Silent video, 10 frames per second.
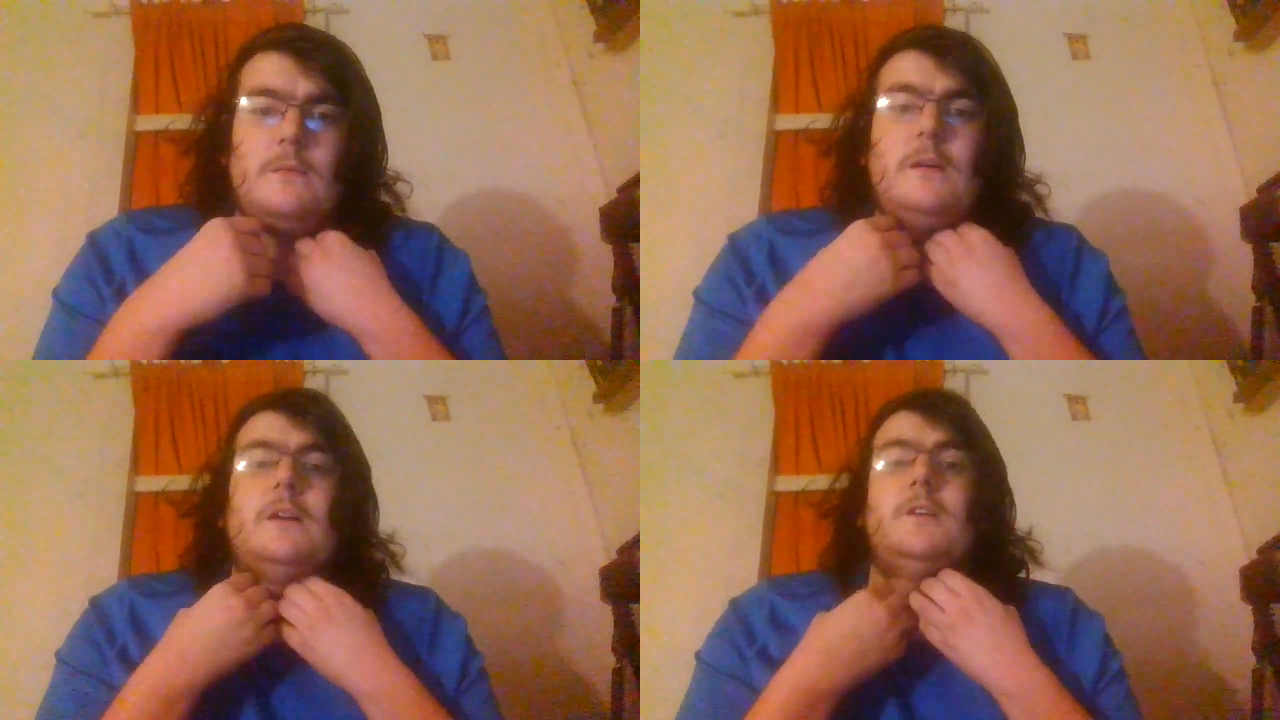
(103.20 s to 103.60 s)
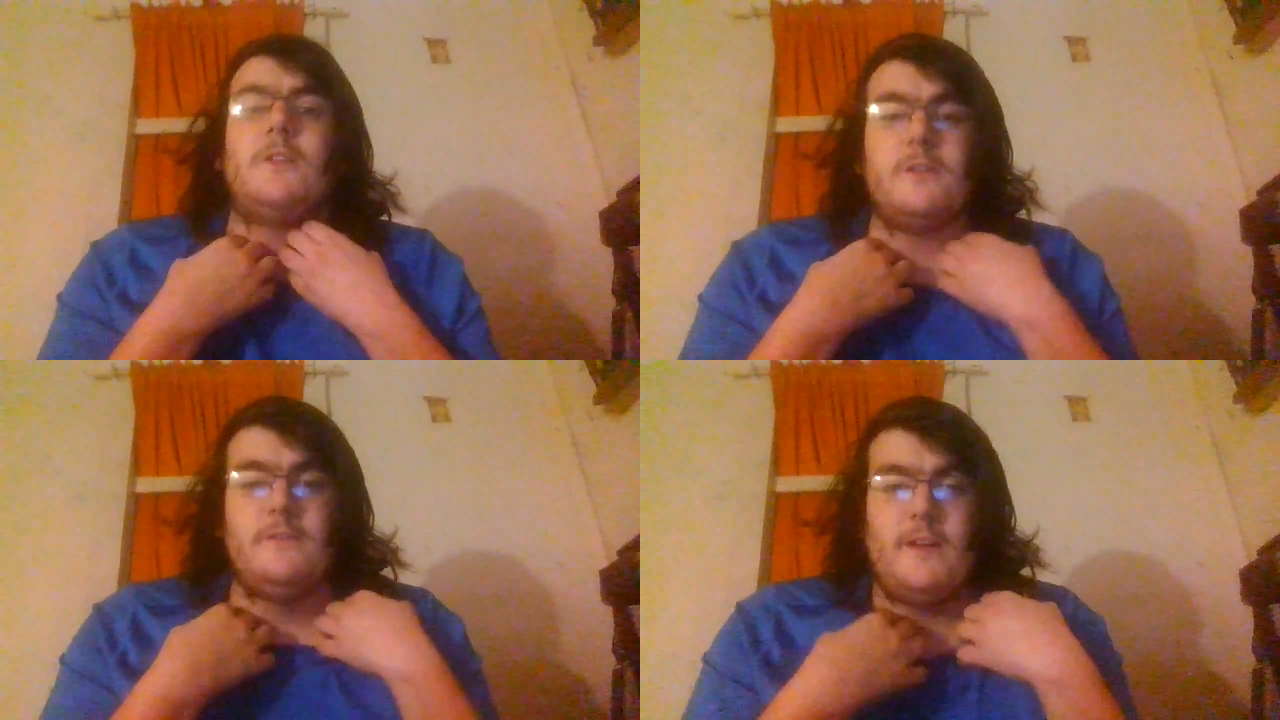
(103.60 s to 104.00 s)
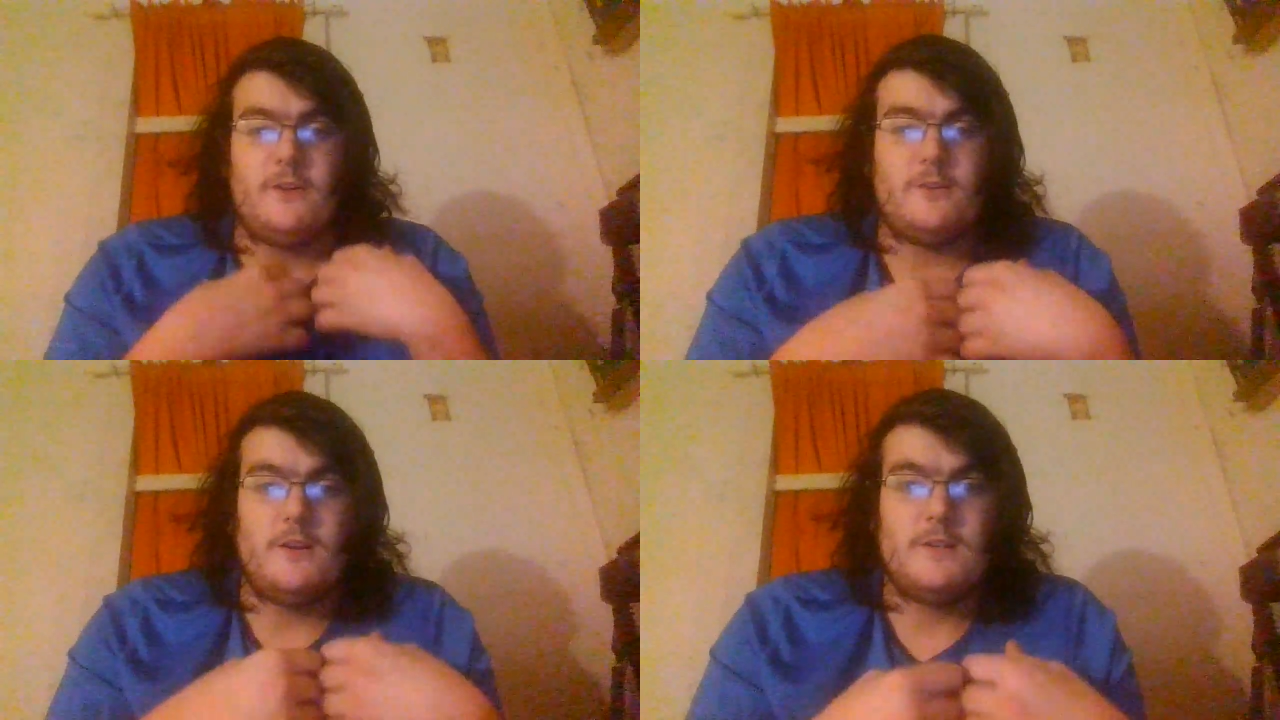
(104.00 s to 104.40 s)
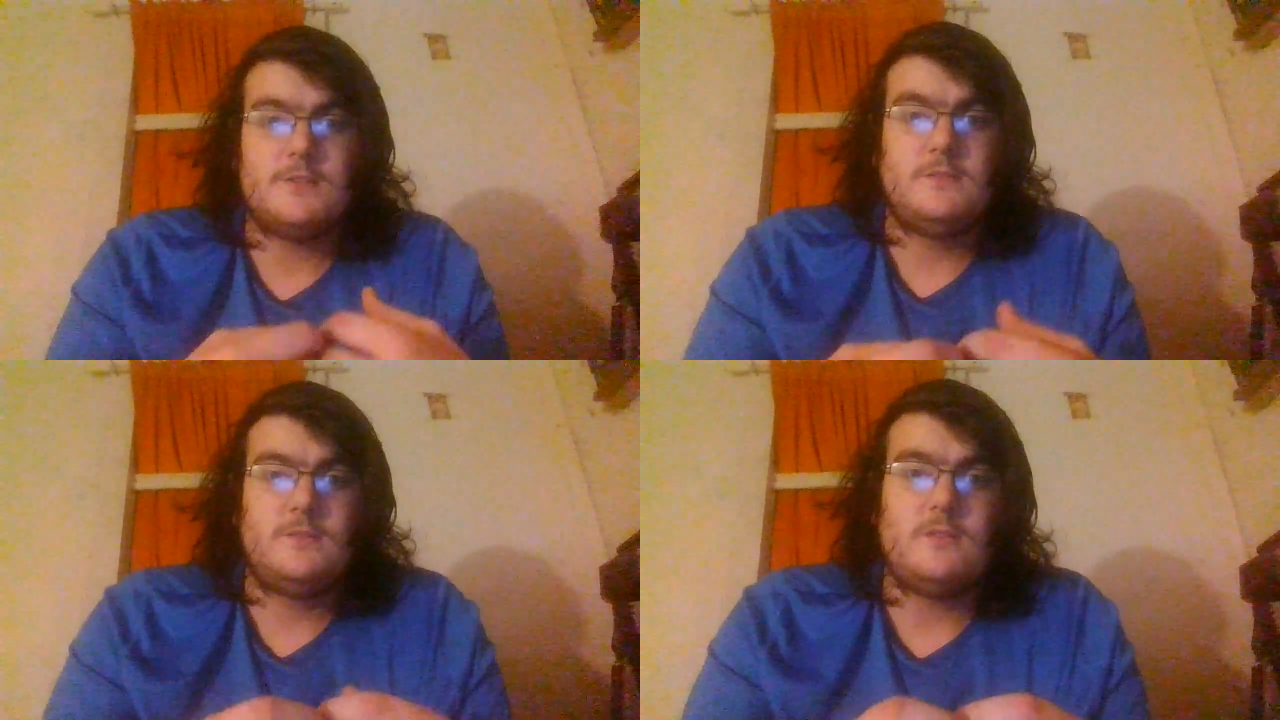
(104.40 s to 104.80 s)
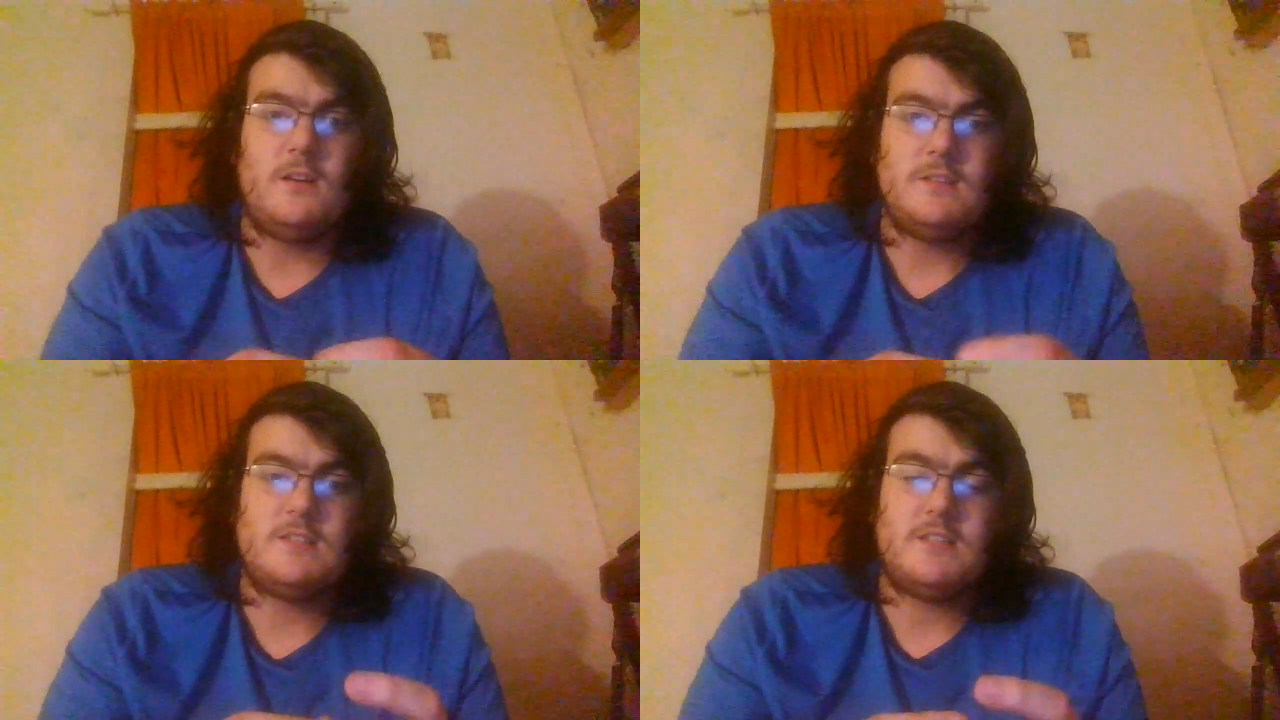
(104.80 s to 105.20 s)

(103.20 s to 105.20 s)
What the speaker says: another event occurs called